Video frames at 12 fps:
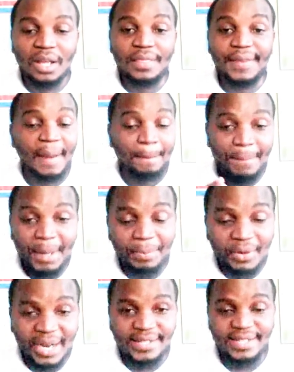There are
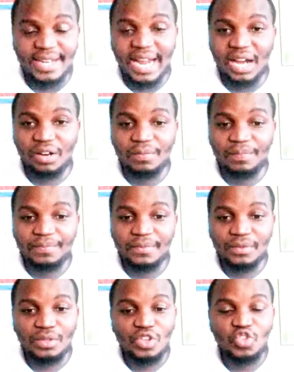people right now,
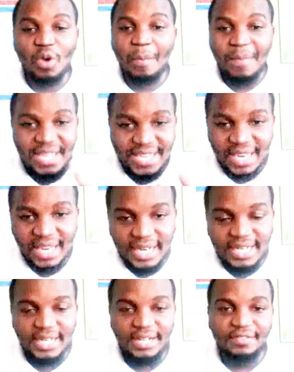you are making a
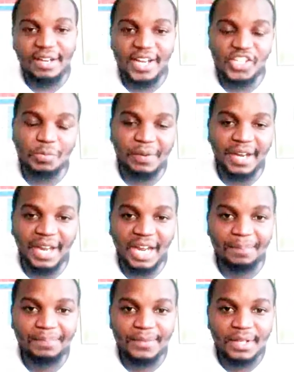deliverance
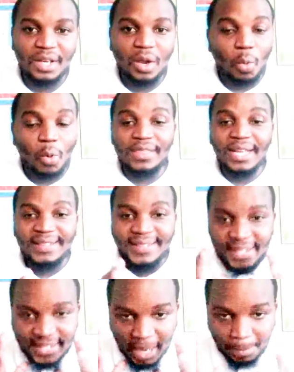prayer, whether
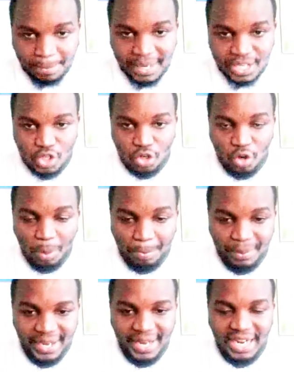it is a personal
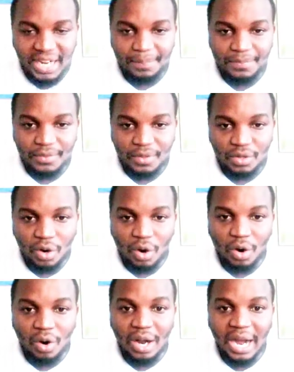prayer,
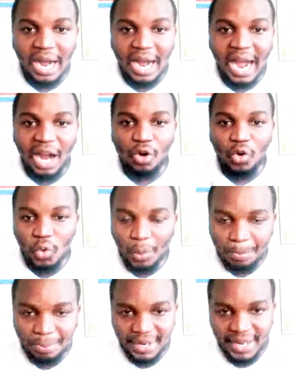a
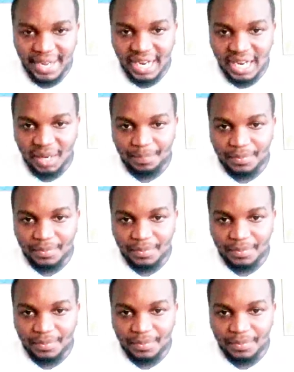group prayer,